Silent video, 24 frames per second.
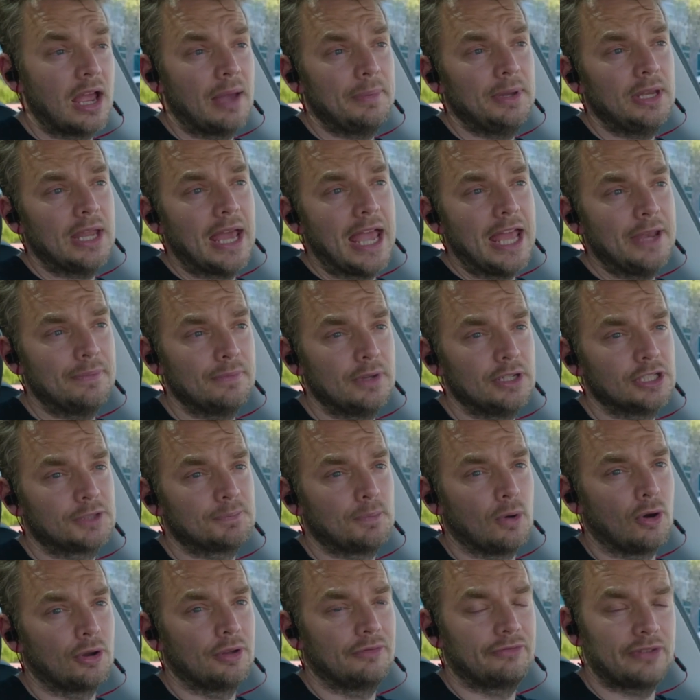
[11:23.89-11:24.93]
I mean, Edmunds
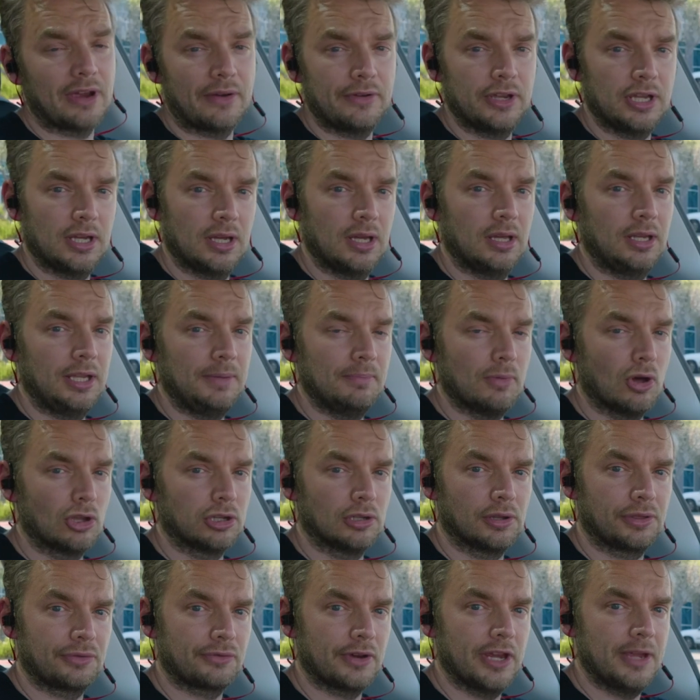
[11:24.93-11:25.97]
bought a very early
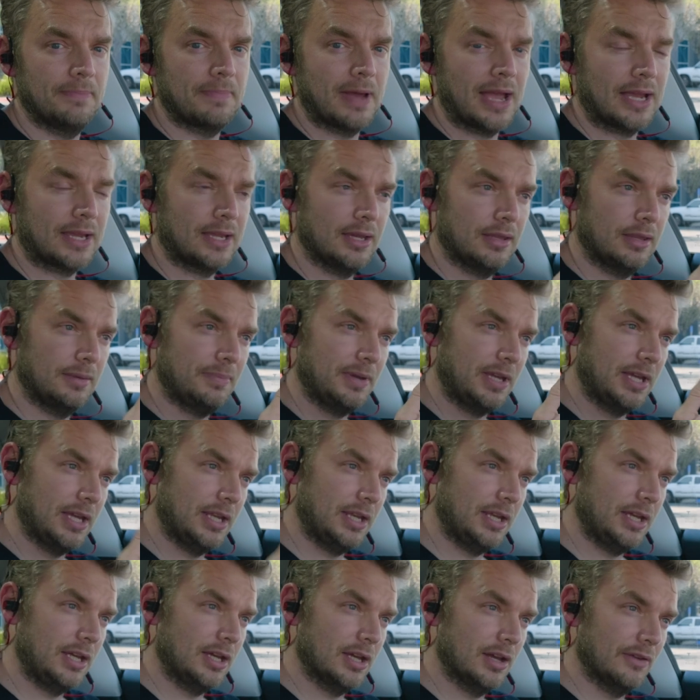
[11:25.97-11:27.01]
Model 3 back at the
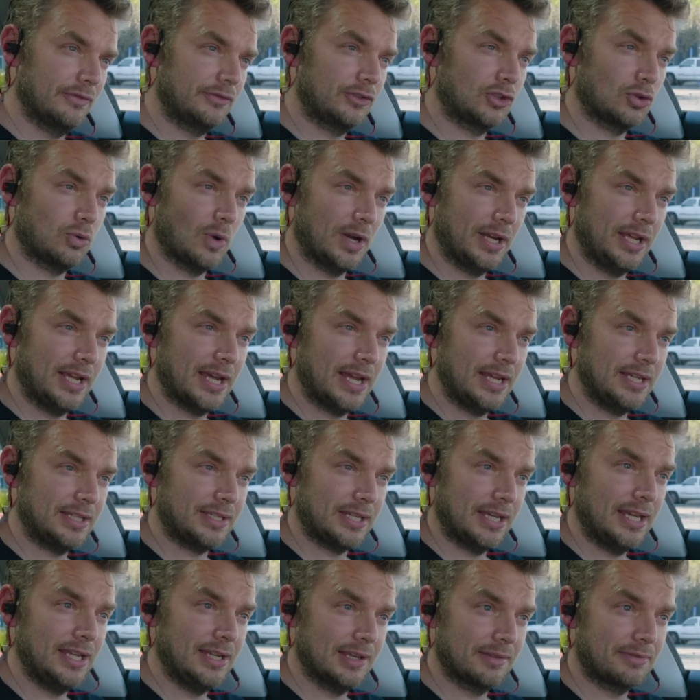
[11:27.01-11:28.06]
beginning of 2018.